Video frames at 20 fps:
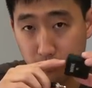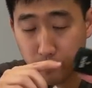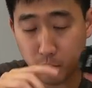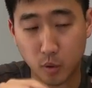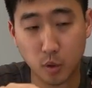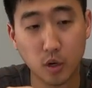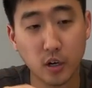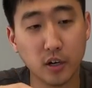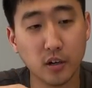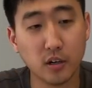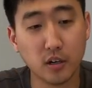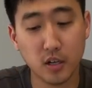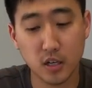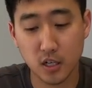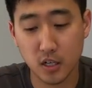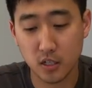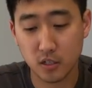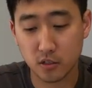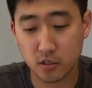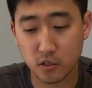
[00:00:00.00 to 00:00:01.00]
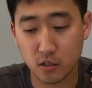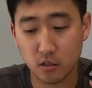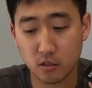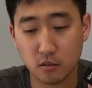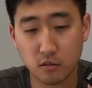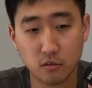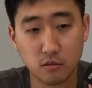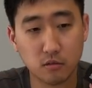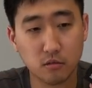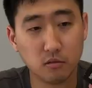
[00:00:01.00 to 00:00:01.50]
port,
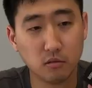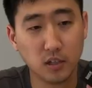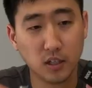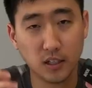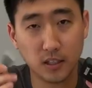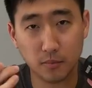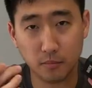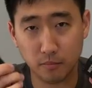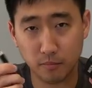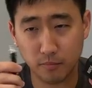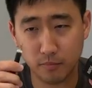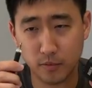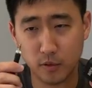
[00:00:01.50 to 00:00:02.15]
so um,